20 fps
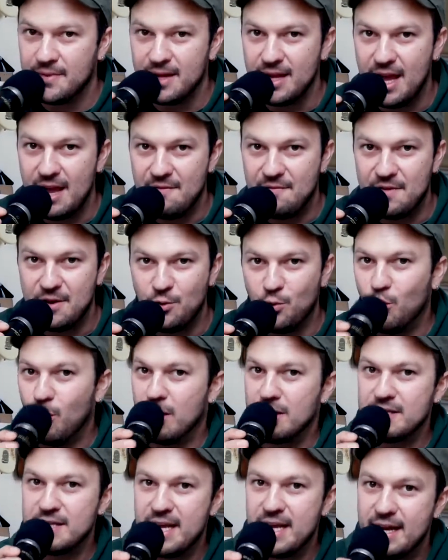if it
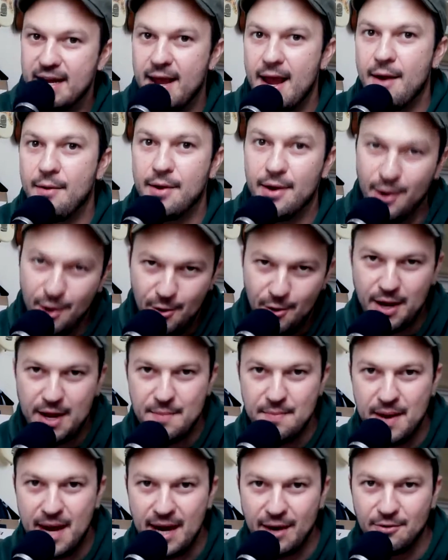was a karaoke
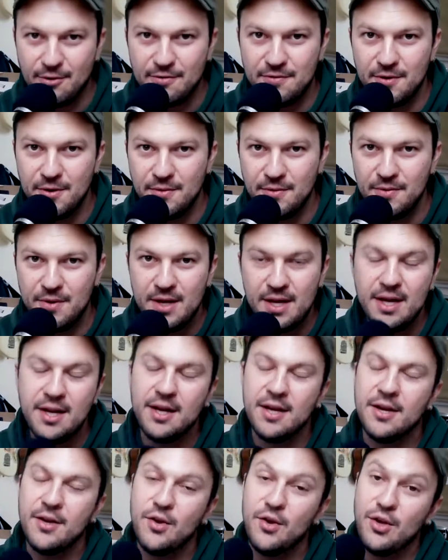microphone,
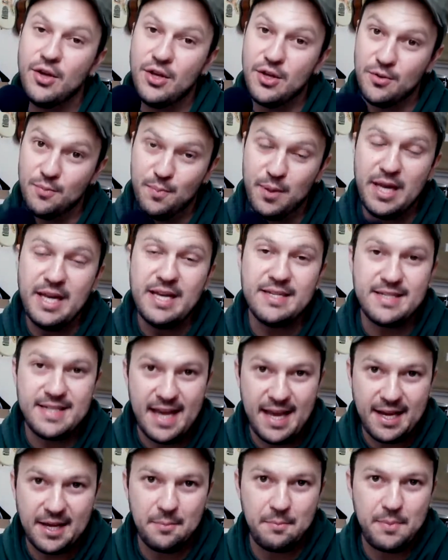you please
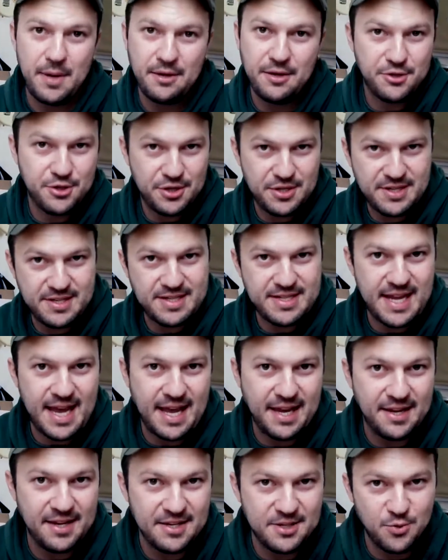take a picture,
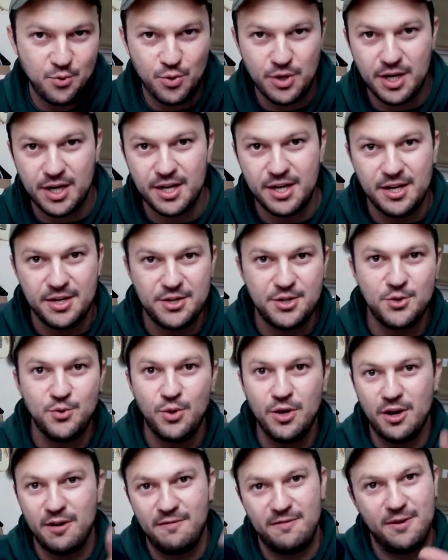send us. We're going to do
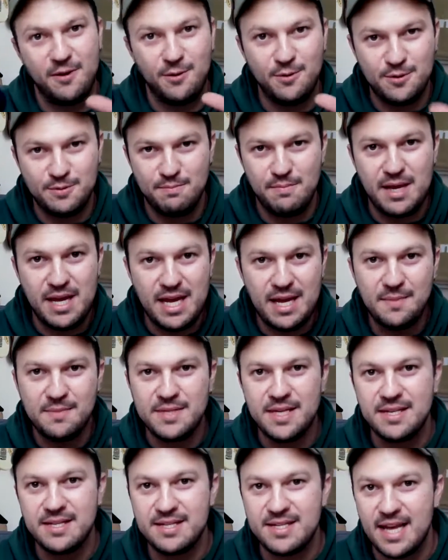one of those
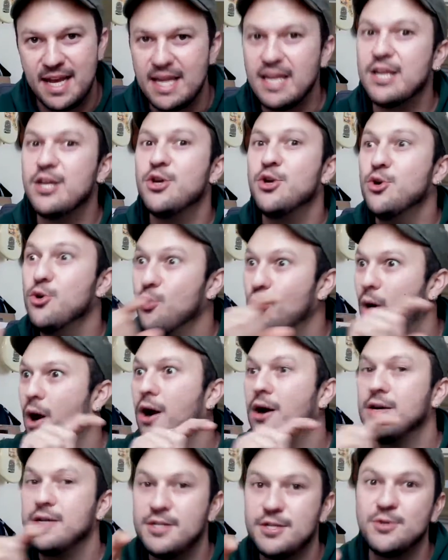memes and say, you
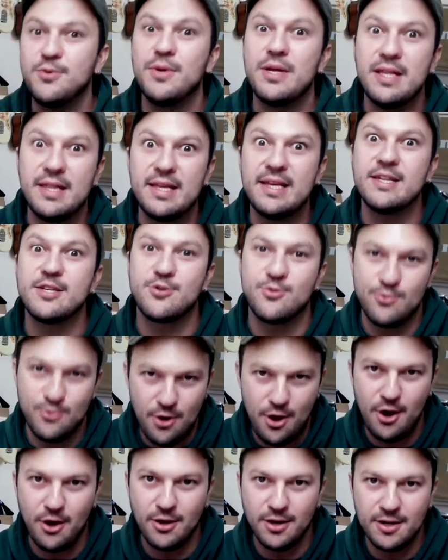are doing this
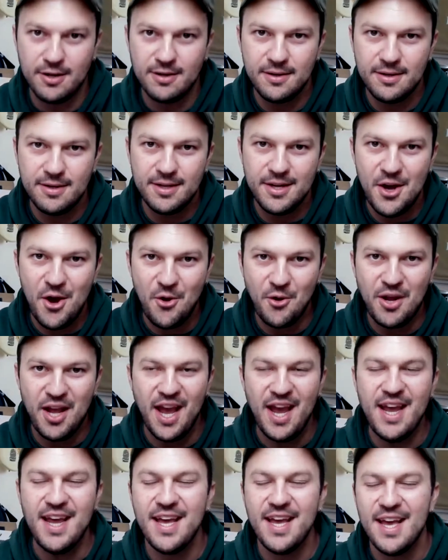wrong.
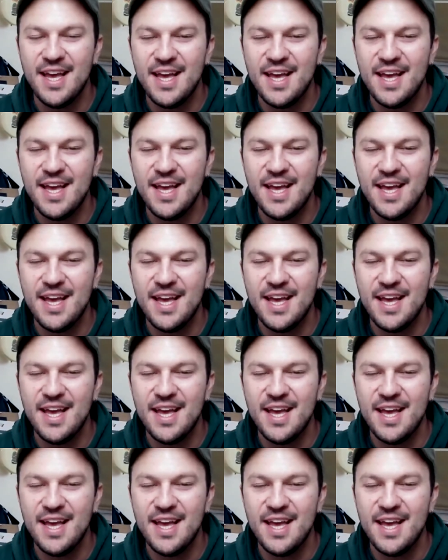Okay?